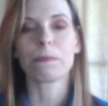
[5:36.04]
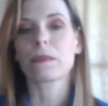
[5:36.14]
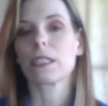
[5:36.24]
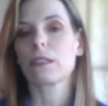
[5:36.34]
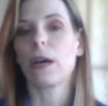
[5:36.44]

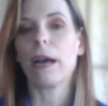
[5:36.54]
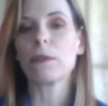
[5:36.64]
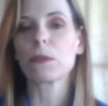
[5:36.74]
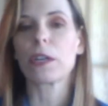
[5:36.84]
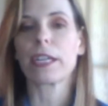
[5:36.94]
So I
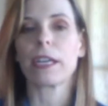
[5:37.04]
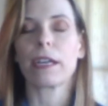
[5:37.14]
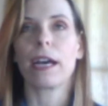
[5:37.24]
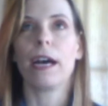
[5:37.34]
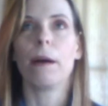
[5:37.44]
was
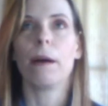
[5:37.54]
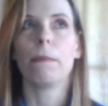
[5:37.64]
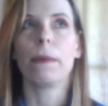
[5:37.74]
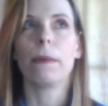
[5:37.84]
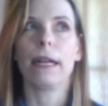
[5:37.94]
working
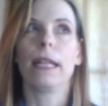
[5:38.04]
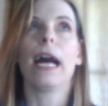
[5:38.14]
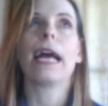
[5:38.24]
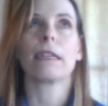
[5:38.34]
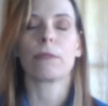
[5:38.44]
a
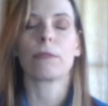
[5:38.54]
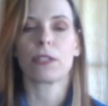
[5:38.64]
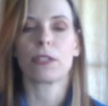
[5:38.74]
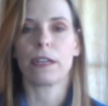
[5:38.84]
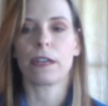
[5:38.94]
lot in
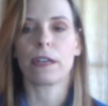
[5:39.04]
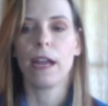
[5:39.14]
immersive theater,